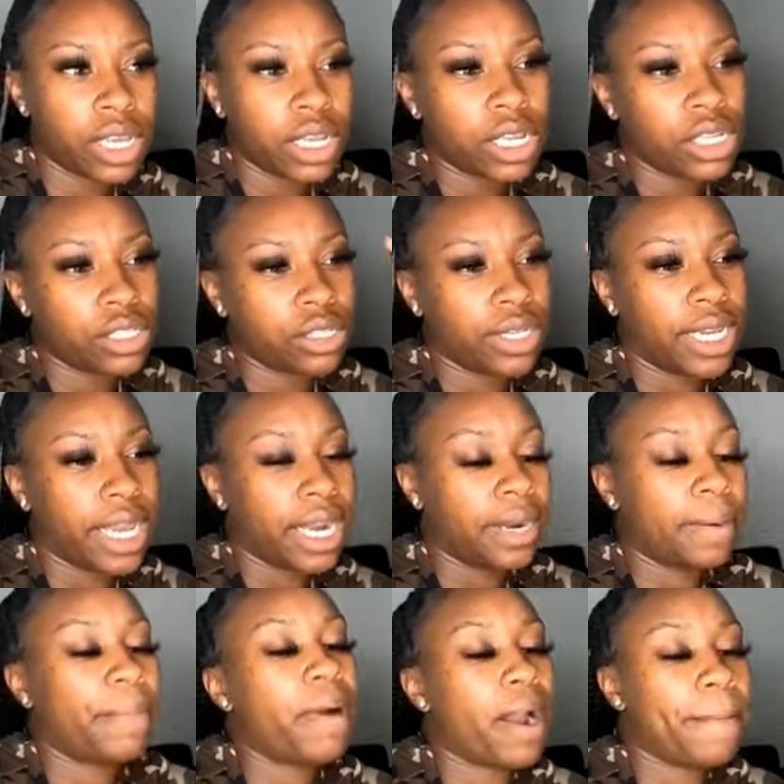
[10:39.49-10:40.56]
So he had an
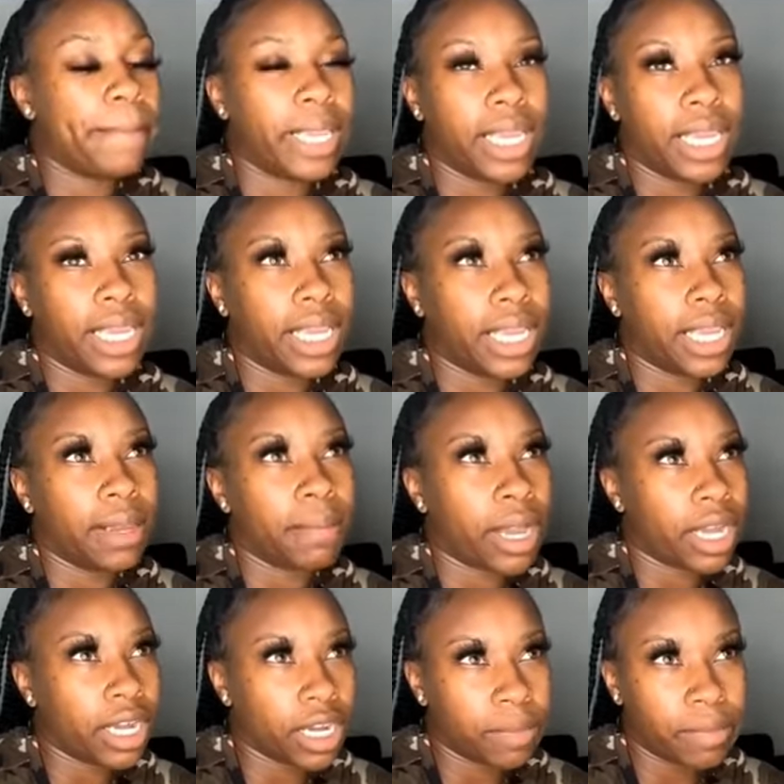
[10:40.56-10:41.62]
apartment in
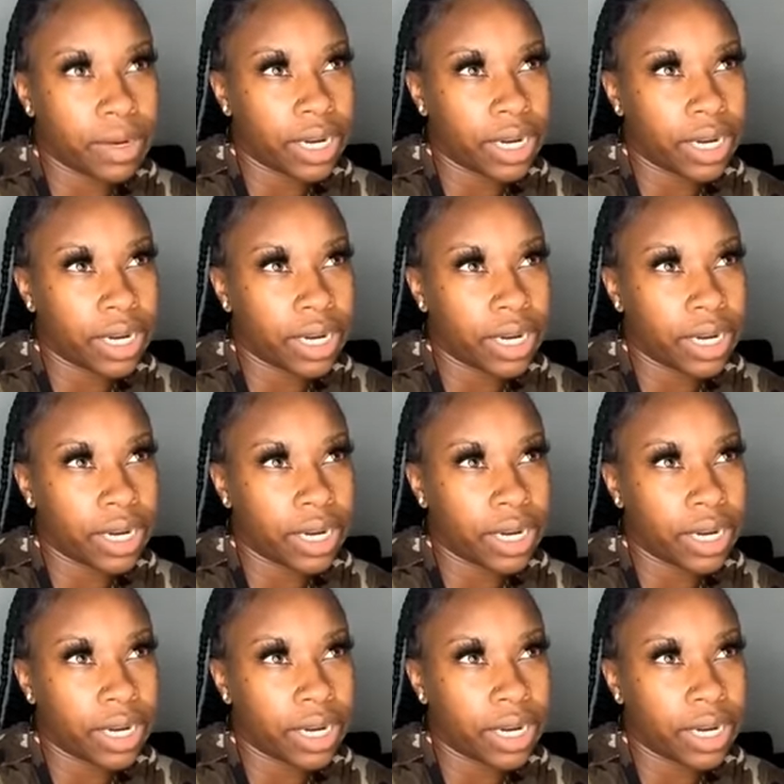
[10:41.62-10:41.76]
Montgomery.